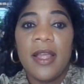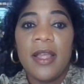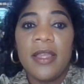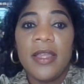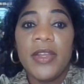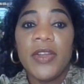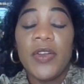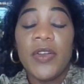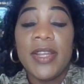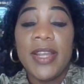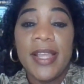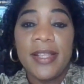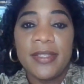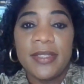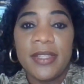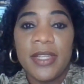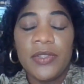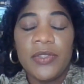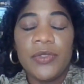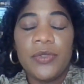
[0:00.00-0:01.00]
less
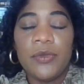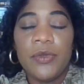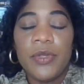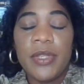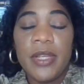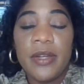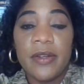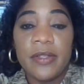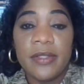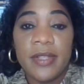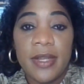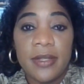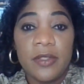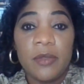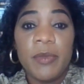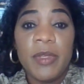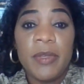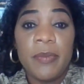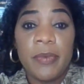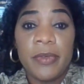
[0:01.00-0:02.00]
than 2 years, and
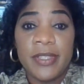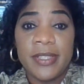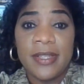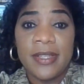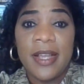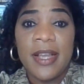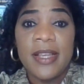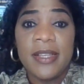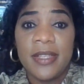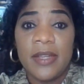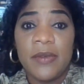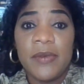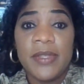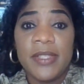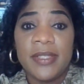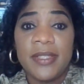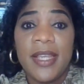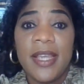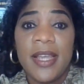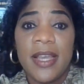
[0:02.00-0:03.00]
to be precise, I would
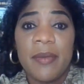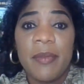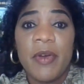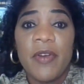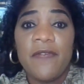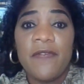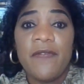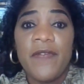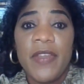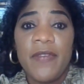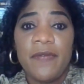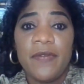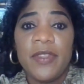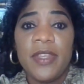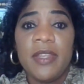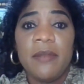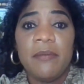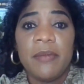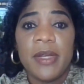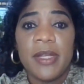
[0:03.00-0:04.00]
say about
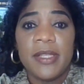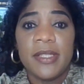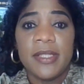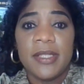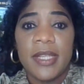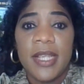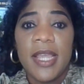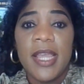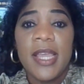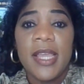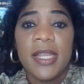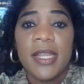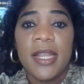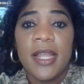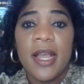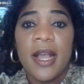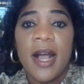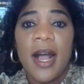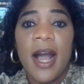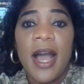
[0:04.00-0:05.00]
15 months in,
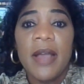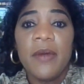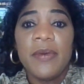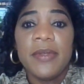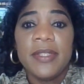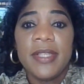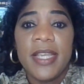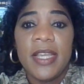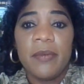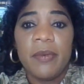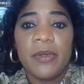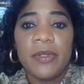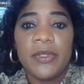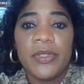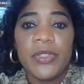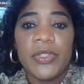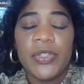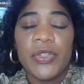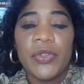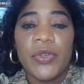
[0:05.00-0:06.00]
I was able
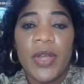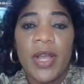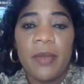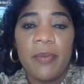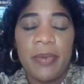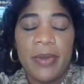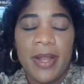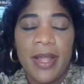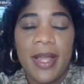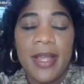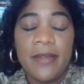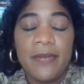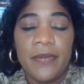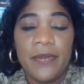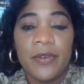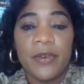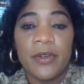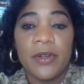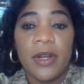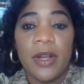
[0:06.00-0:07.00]
to apply
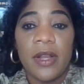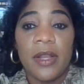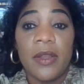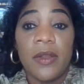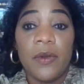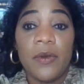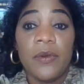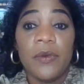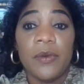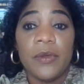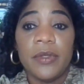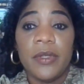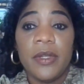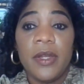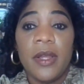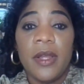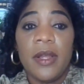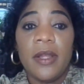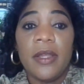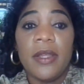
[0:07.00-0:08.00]
for a loan,
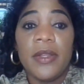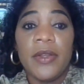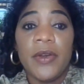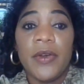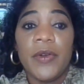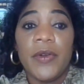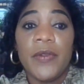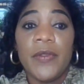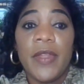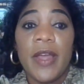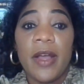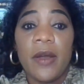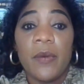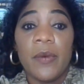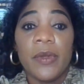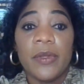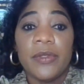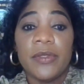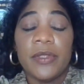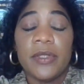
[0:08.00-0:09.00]
that
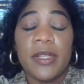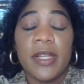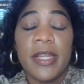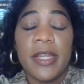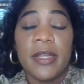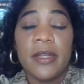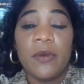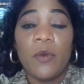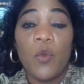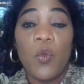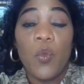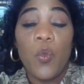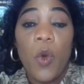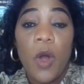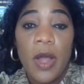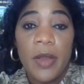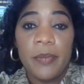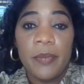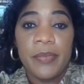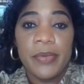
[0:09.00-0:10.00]
was like
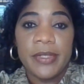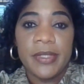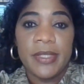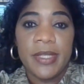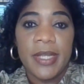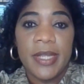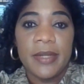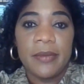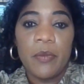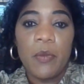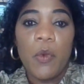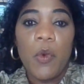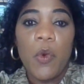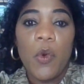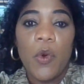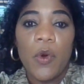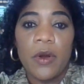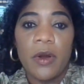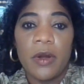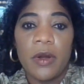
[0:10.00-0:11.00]
1%
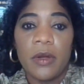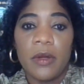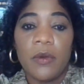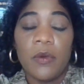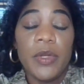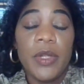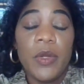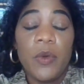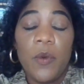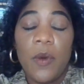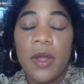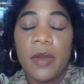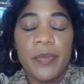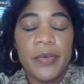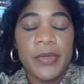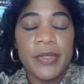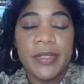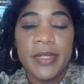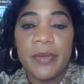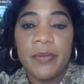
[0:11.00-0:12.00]
more, only
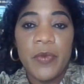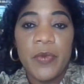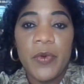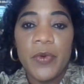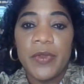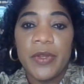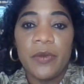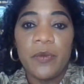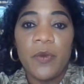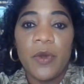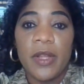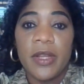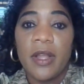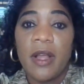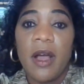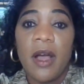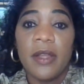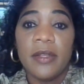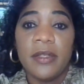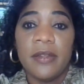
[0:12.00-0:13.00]
1% more than what
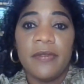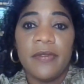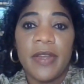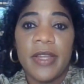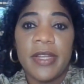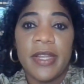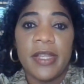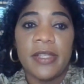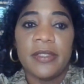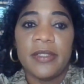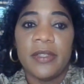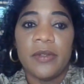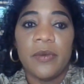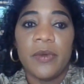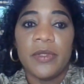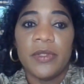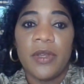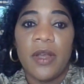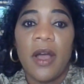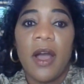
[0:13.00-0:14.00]
Honda Financing
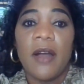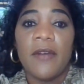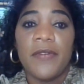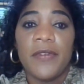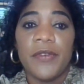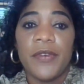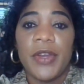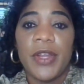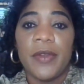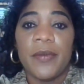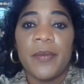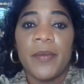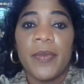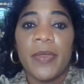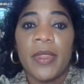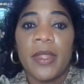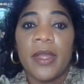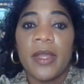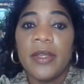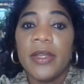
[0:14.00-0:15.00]
was offering,
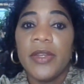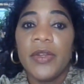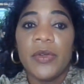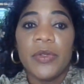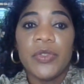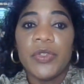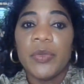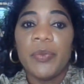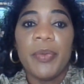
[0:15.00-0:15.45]
to